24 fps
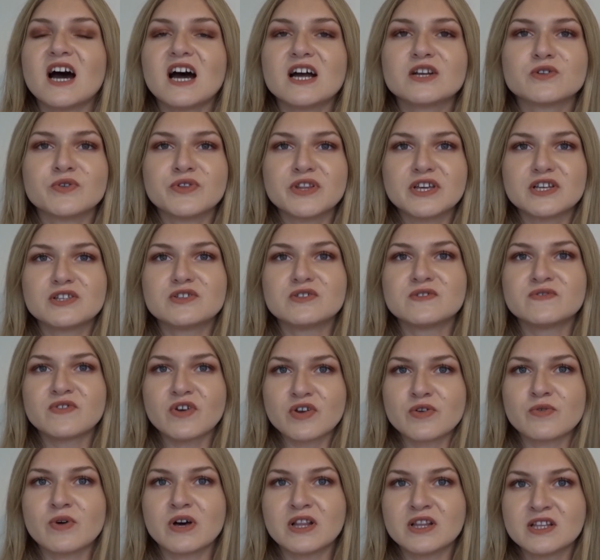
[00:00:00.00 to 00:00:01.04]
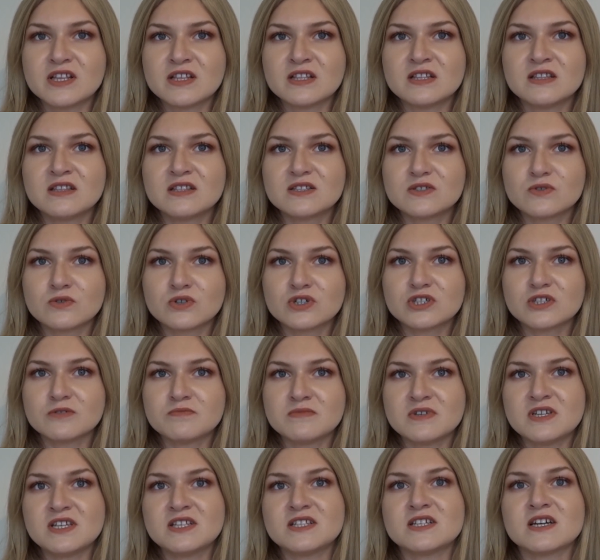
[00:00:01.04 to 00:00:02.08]
I don't think does very well in social
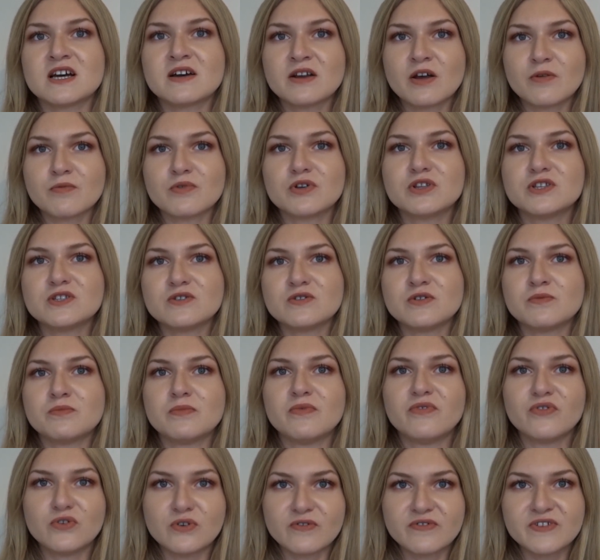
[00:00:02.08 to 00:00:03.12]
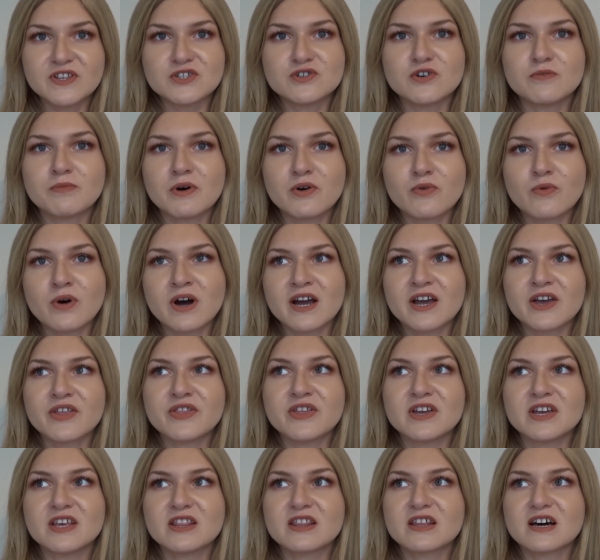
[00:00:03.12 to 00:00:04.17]
media, and I'm going to do a video about why I
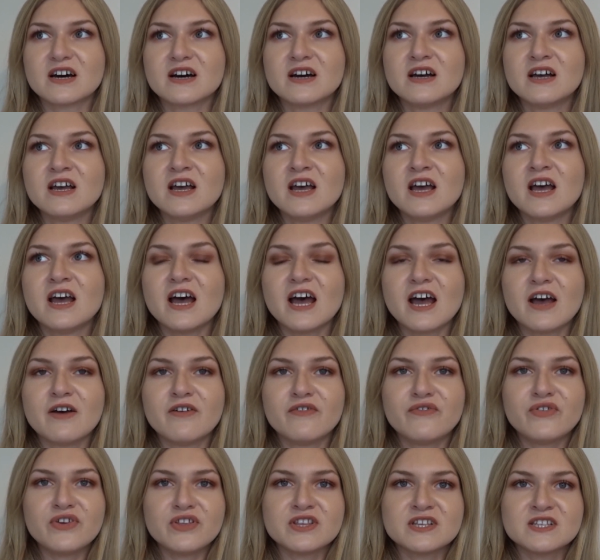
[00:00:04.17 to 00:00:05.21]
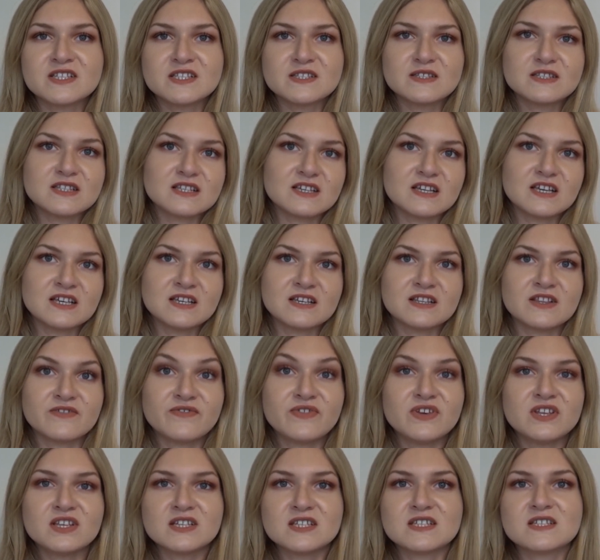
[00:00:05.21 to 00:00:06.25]
think that. The
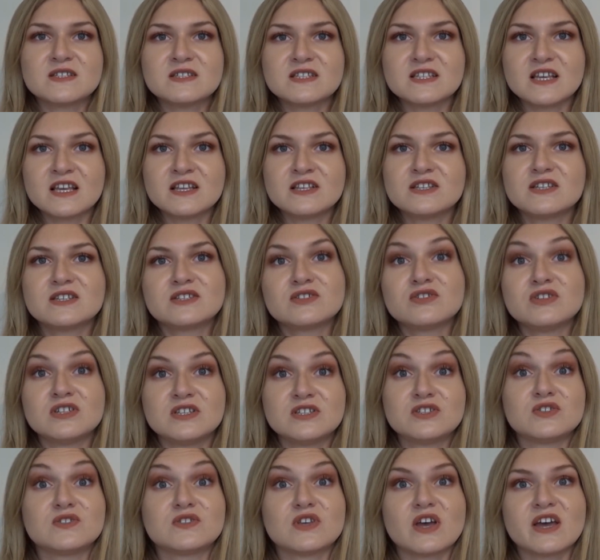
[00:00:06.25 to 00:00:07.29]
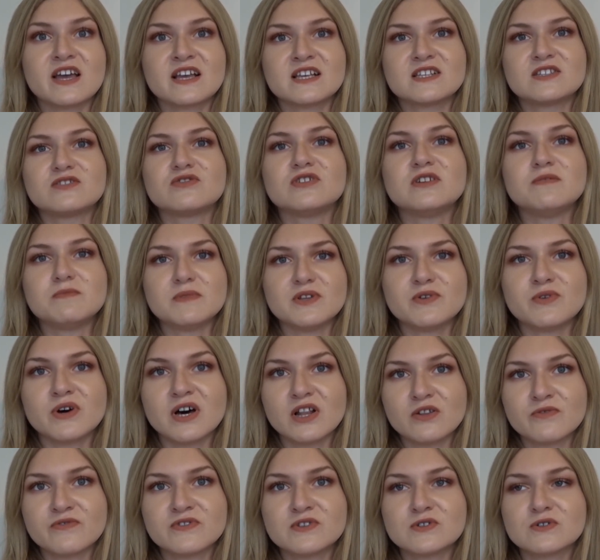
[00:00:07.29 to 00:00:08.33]
fitness industry does extremely
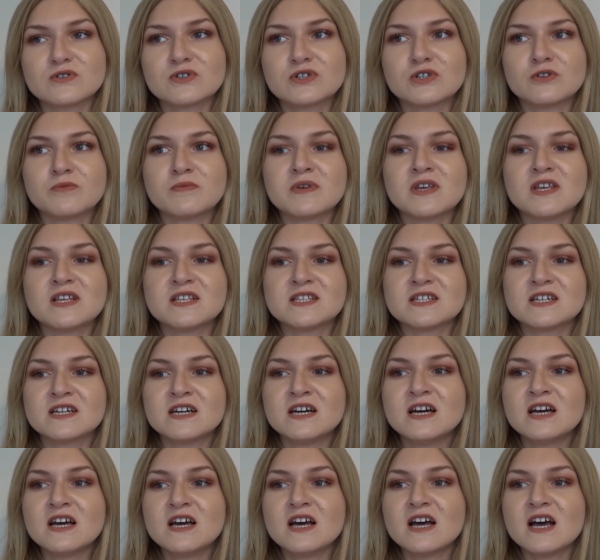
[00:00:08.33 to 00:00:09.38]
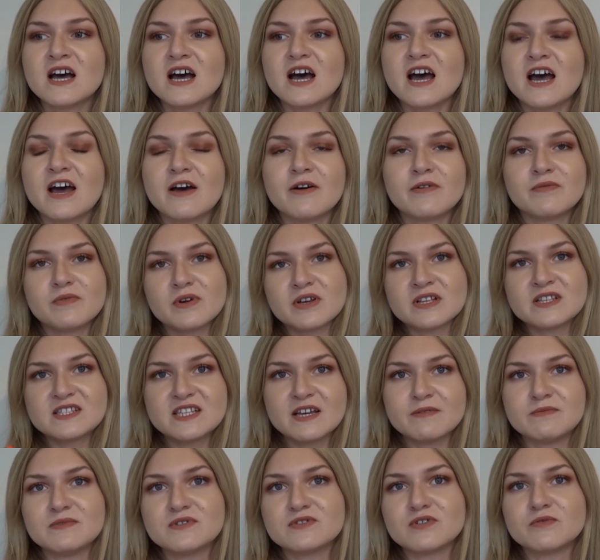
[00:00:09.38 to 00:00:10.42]
well on social media. It
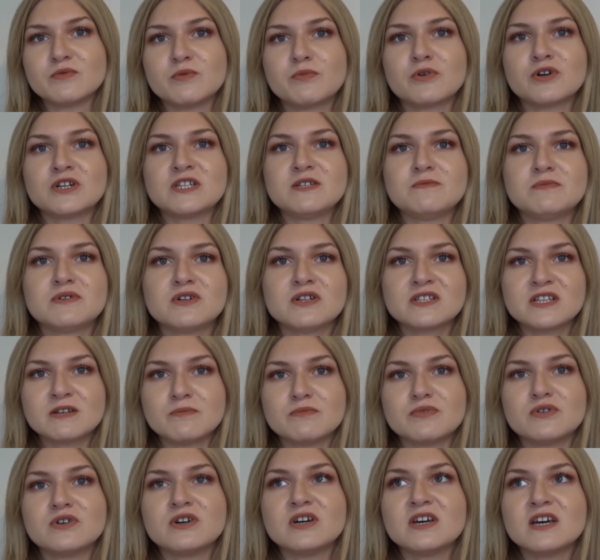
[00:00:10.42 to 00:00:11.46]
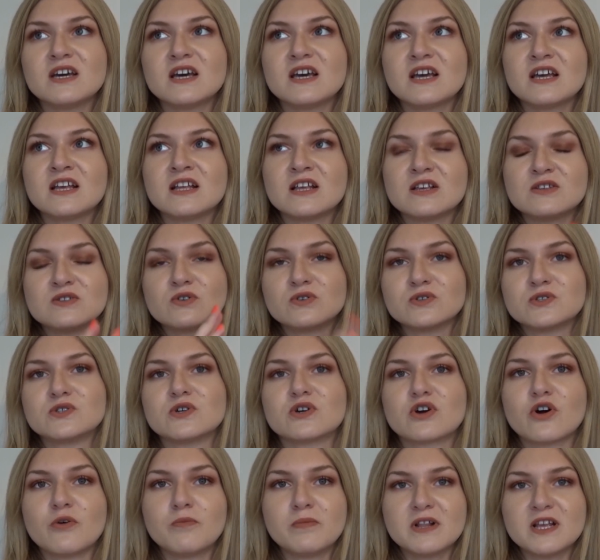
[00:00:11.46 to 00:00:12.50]
stems from the bodybuilding, but it is
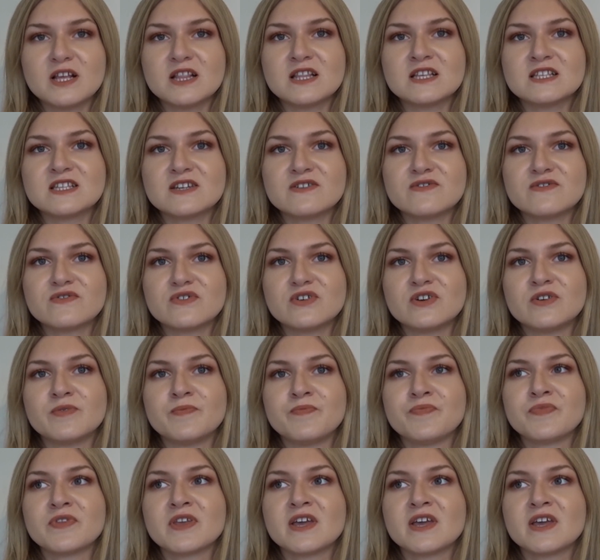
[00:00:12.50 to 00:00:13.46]
also completely different.